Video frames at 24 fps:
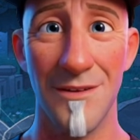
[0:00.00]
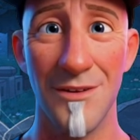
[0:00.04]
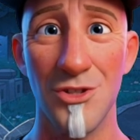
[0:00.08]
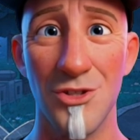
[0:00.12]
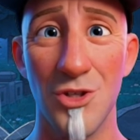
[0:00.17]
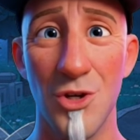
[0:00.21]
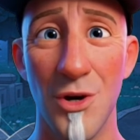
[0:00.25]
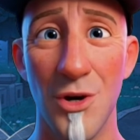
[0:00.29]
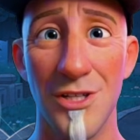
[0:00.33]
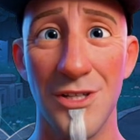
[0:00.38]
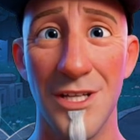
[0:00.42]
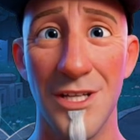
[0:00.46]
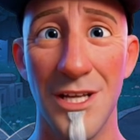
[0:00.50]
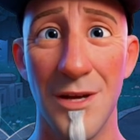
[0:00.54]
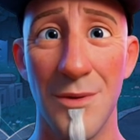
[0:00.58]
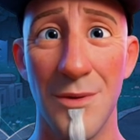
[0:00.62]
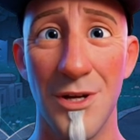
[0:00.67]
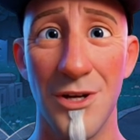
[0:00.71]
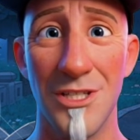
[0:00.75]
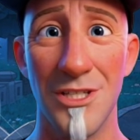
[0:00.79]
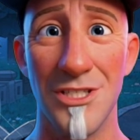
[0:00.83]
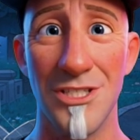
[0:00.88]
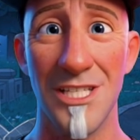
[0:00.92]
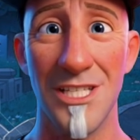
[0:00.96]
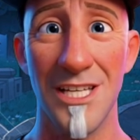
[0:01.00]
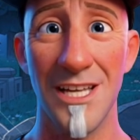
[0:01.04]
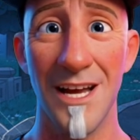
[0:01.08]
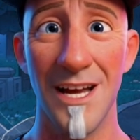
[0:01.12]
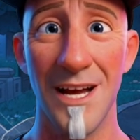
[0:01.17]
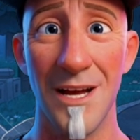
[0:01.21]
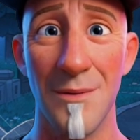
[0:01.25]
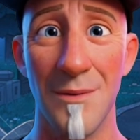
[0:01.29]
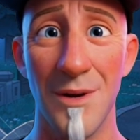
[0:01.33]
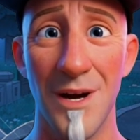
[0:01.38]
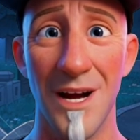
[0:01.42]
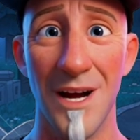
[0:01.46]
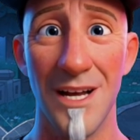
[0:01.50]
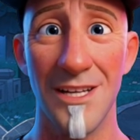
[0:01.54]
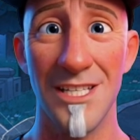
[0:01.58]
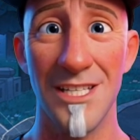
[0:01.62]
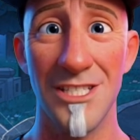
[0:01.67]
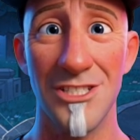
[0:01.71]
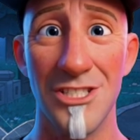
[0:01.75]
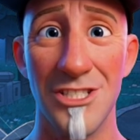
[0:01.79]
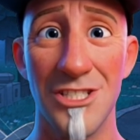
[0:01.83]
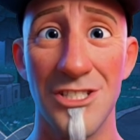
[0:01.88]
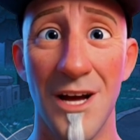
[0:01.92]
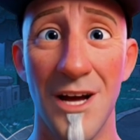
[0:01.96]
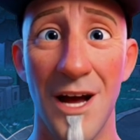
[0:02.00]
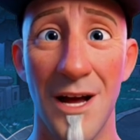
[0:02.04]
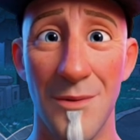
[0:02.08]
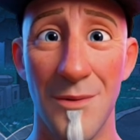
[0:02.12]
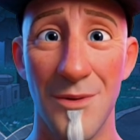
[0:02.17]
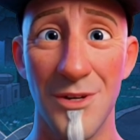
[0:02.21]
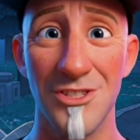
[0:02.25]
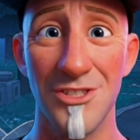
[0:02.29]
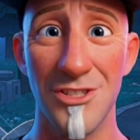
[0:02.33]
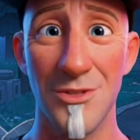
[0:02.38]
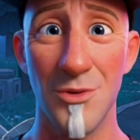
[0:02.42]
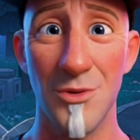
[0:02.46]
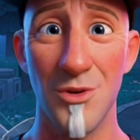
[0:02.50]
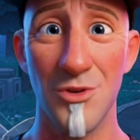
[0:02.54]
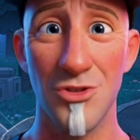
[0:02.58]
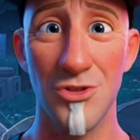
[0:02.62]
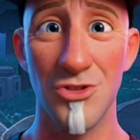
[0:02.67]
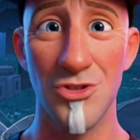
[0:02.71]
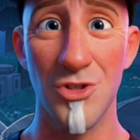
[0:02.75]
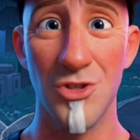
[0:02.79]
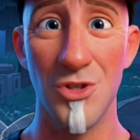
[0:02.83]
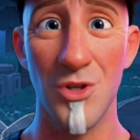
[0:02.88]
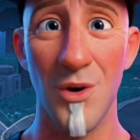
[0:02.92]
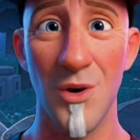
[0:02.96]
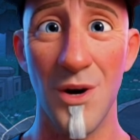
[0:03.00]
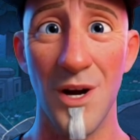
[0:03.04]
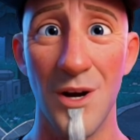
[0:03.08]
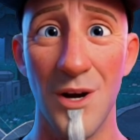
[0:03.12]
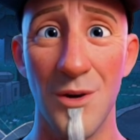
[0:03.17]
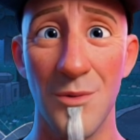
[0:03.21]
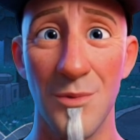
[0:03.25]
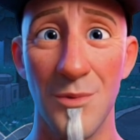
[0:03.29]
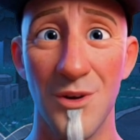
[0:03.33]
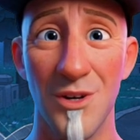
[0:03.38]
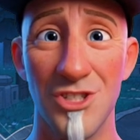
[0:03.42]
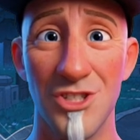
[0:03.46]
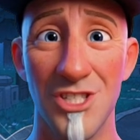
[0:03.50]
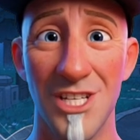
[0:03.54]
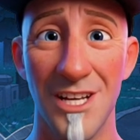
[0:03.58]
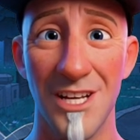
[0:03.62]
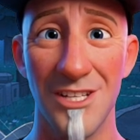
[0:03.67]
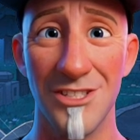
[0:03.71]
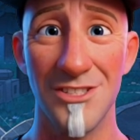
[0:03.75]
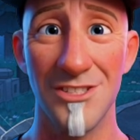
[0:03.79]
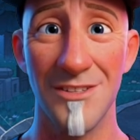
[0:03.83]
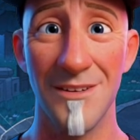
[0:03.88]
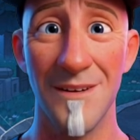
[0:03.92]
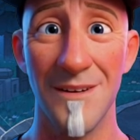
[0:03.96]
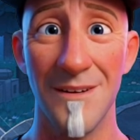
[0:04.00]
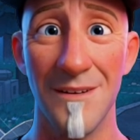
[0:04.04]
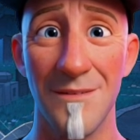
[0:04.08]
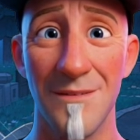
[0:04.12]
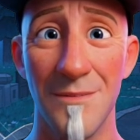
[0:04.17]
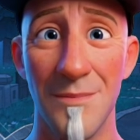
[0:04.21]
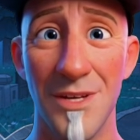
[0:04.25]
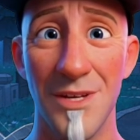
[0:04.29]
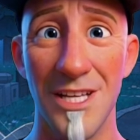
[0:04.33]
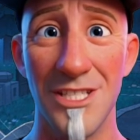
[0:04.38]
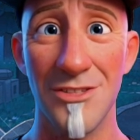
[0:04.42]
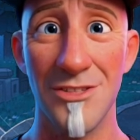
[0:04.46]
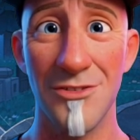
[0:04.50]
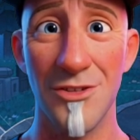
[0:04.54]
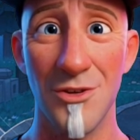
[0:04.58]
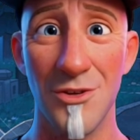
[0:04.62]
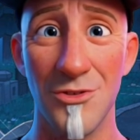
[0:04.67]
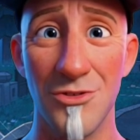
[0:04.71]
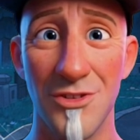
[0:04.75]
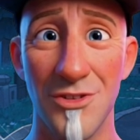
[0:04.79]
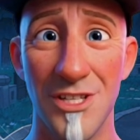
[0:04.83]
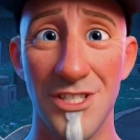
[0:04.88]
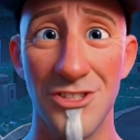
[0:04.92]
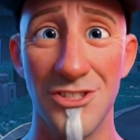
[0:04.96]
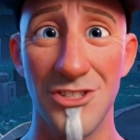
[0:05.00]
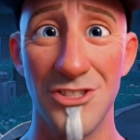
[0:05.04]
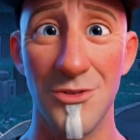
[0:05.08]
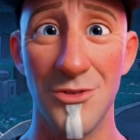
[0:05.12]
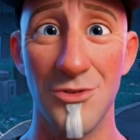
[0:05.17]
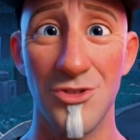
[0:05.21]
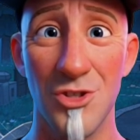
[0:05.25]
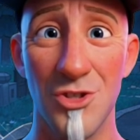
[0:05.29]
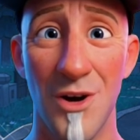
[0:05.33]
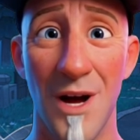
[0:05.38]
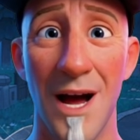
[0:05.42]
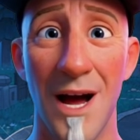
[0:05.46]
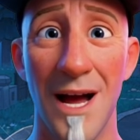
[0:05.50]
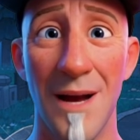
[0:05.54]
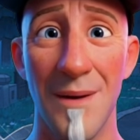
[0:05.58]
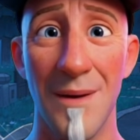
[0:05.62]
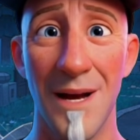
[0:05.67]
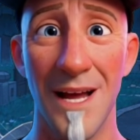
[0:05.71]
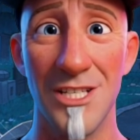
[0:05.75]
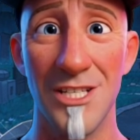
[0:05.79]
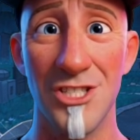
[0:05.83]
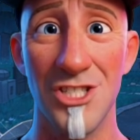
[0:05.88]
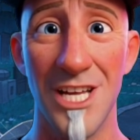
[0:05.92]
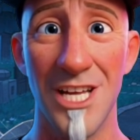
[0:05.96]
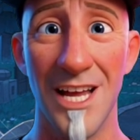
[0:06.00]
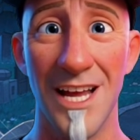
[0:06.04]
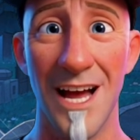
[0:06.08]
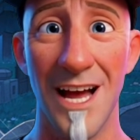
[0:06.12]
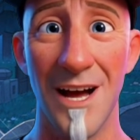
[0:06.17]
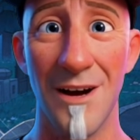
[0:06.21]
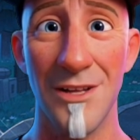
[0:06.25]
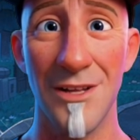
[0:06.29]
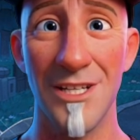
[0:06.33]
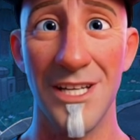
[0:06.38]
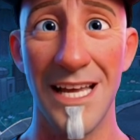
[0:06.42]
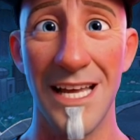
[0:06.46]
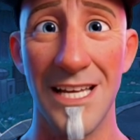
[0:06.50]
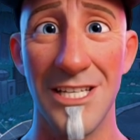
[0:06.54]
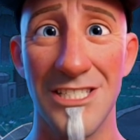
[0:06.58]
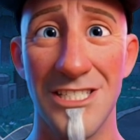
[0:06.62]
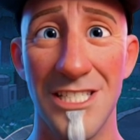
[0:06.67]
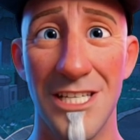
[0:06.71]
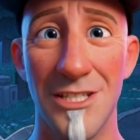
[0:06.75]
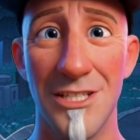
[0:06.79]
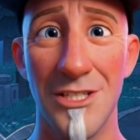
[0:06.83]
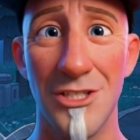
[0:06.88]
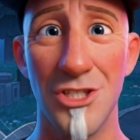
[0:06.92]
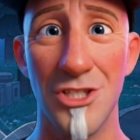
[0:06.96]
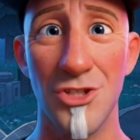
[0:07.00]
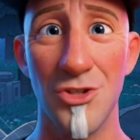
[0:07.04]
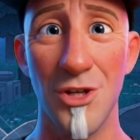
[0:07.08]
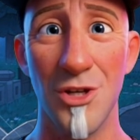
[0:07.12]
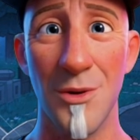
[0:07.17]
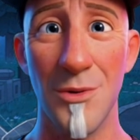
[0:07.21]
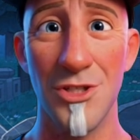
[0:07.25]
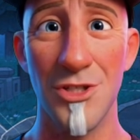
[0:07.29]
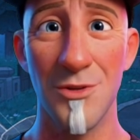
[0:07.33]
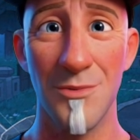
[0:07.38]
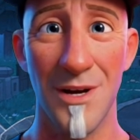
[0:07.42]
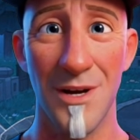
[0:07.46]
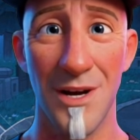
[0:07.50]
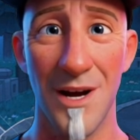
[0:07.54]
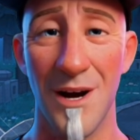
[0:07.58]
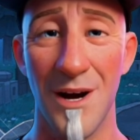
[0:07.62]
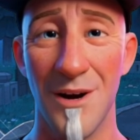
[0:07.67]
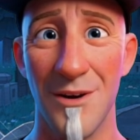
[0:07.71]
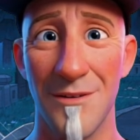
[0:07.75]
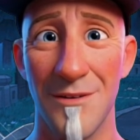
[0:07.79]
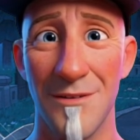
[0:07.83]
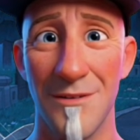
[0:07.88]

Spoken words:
Join the community and apply these design principles to your own project. Please feel free to subscribe and check out the links in the description below.